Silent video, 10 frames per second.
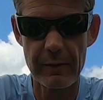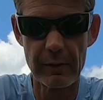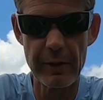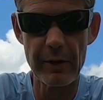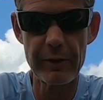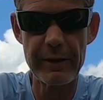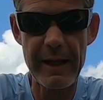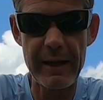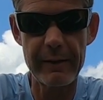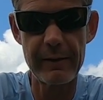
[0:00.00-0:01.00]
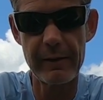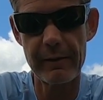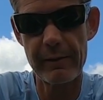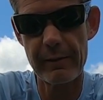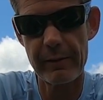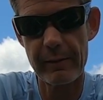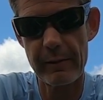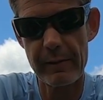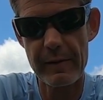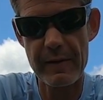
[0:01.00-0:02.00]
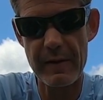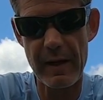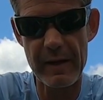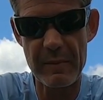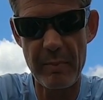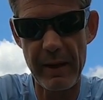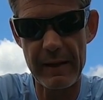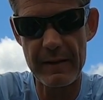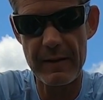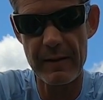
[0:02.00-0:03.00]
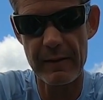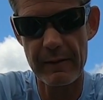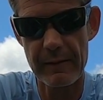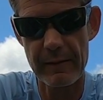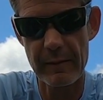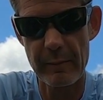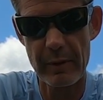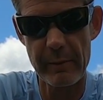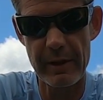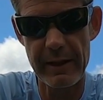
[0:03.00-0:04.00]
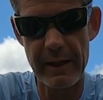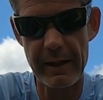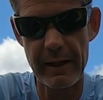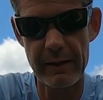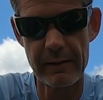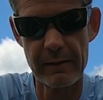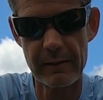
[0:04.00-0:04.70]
They're little Ned-sized baits. Put them on a Ned head.